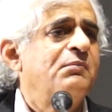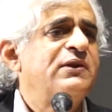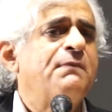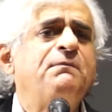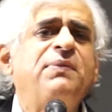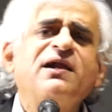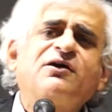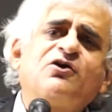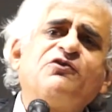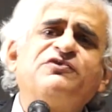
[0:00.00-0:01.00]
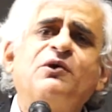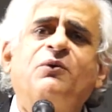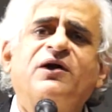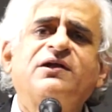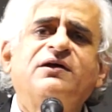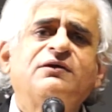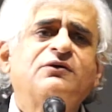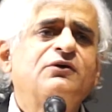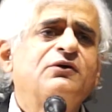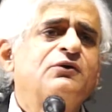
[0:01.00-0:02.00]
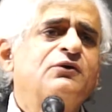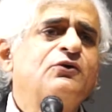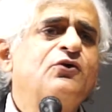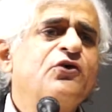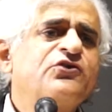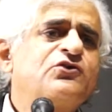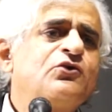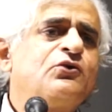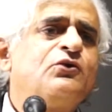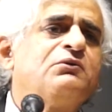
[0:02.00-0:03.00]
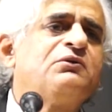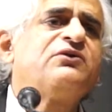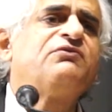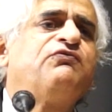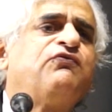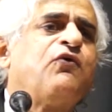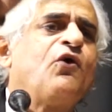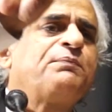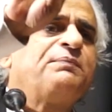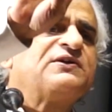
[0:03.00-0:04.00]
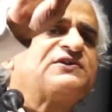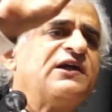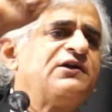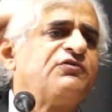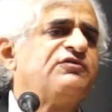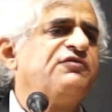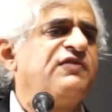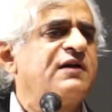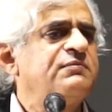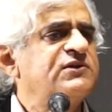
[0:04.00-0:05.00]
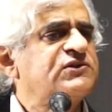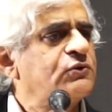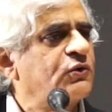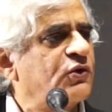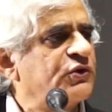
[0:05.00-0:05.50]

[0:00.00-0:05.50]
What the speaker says: the bulk of the water goes to 4% of the farmers who